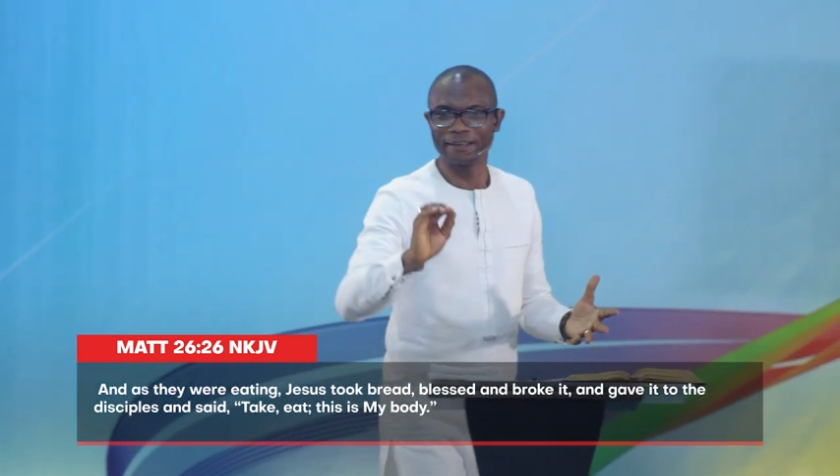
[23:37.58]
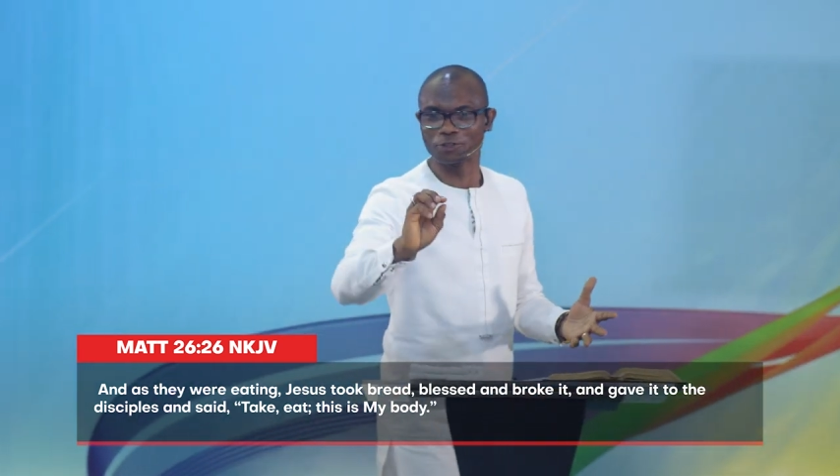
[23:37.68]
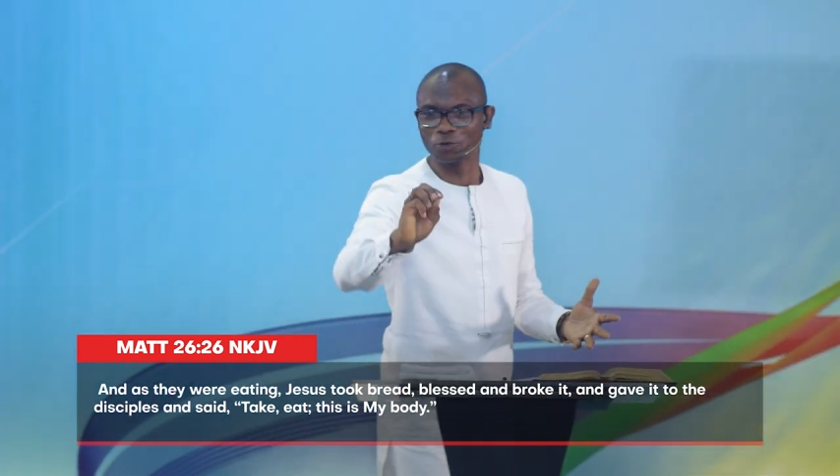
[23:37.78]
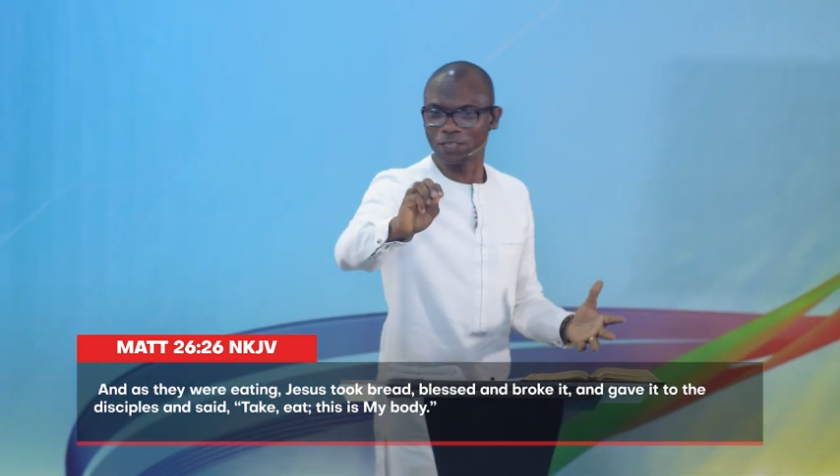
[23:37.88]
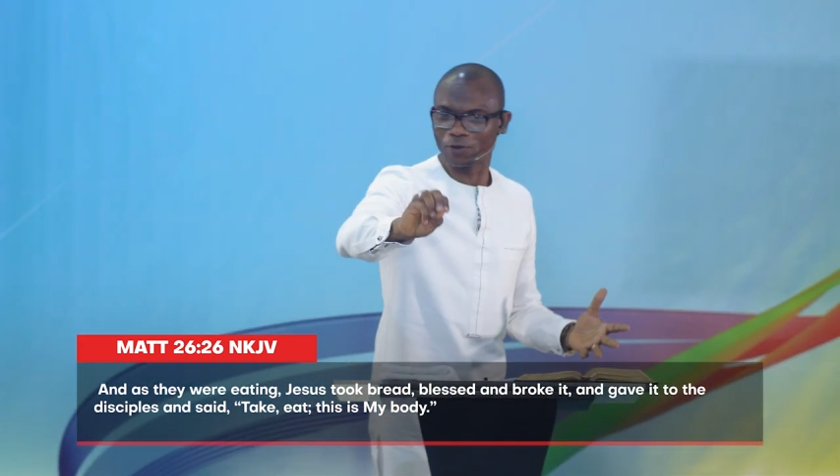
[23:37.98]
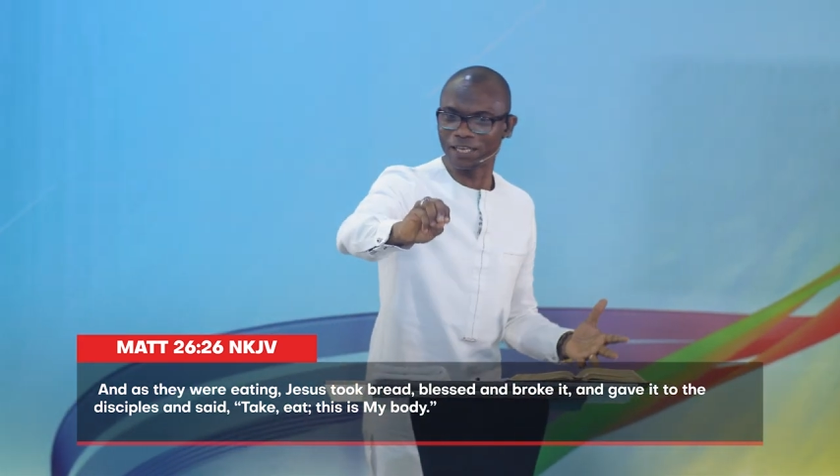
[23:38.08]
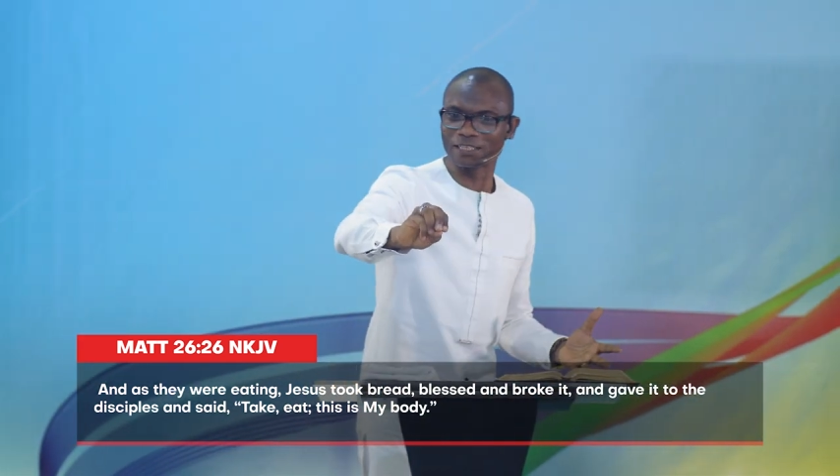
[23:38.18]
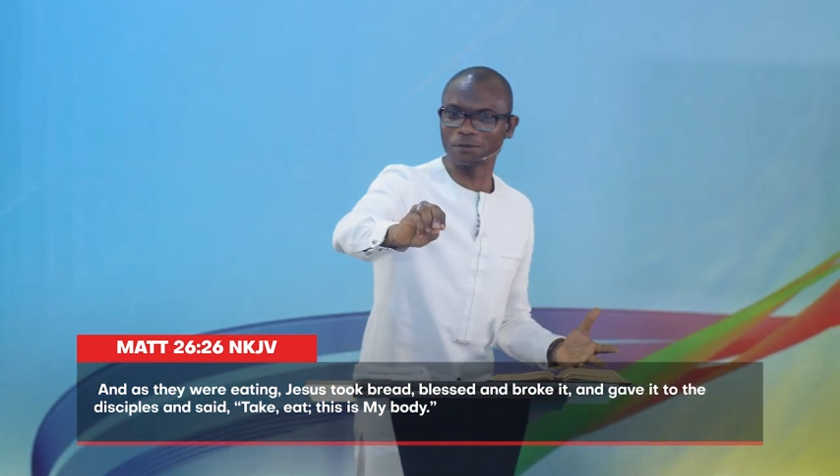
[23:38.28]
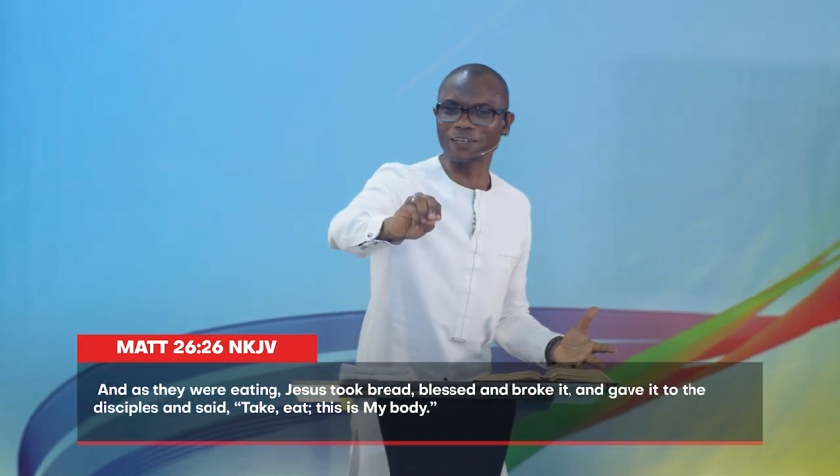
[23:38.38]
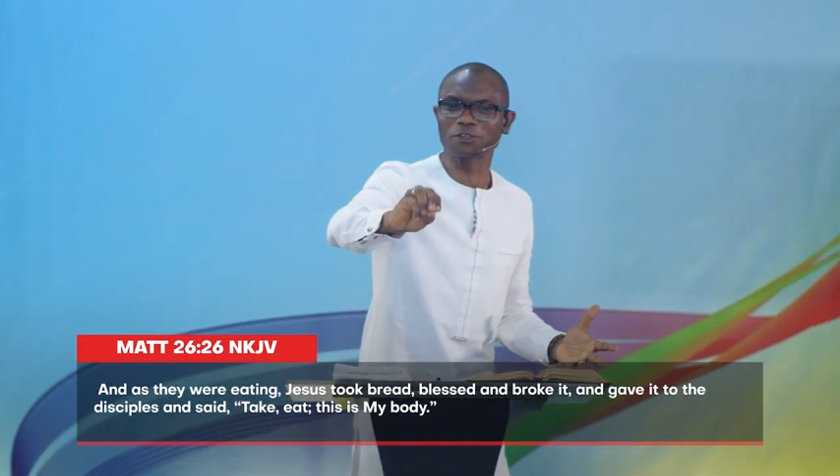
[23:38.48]
So New King
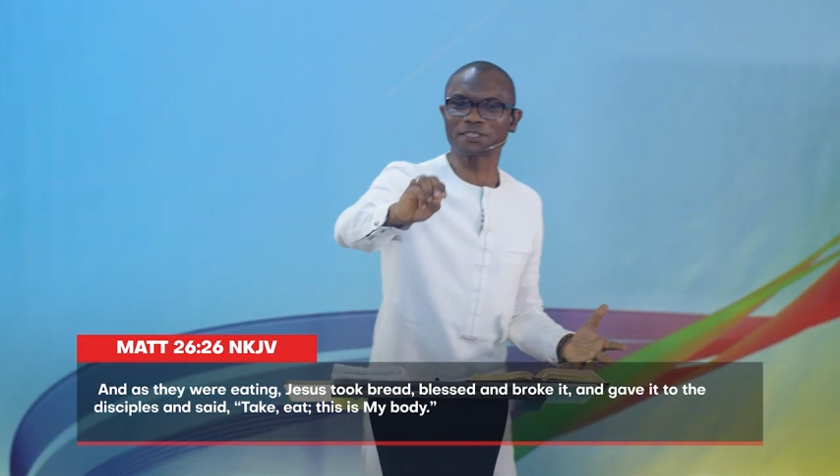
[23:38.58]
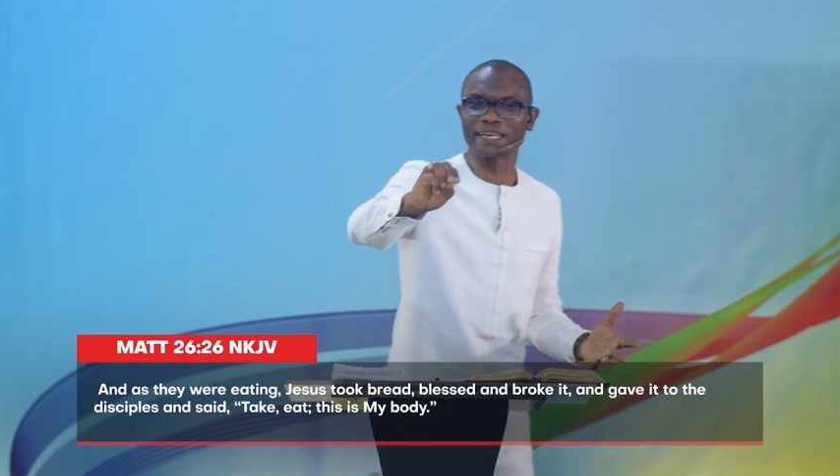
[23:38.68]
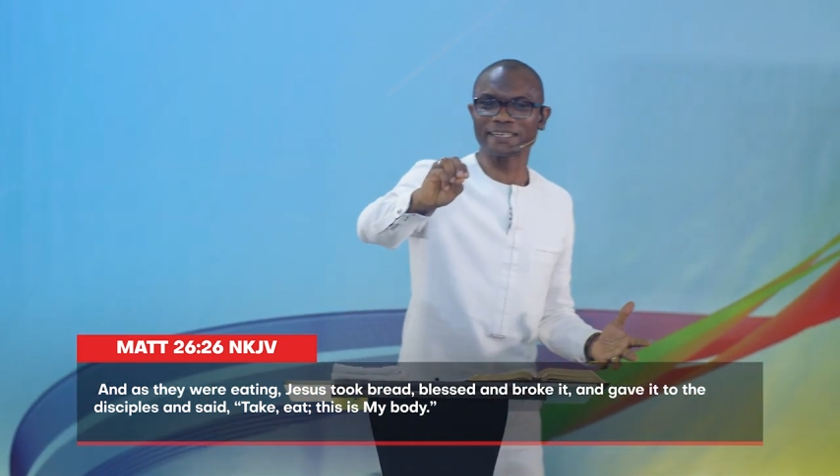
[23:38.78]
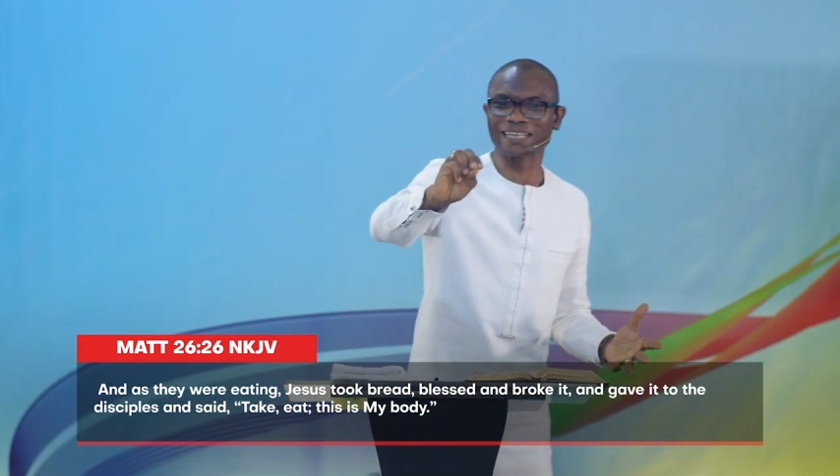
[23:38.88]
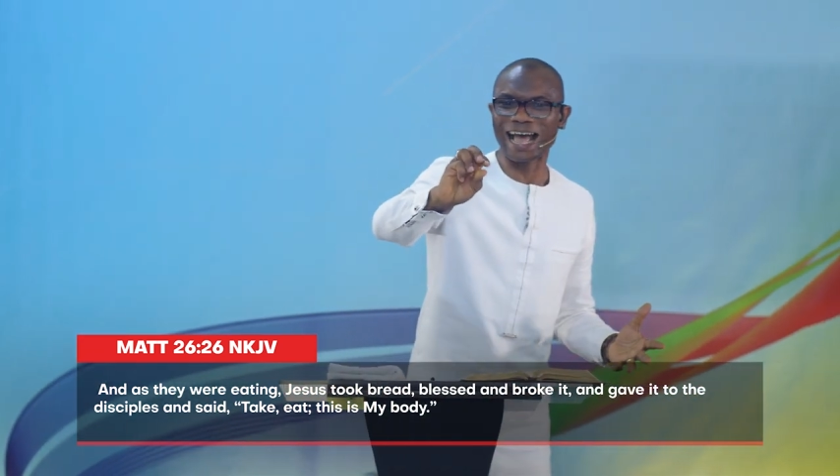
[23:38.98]
James Version says,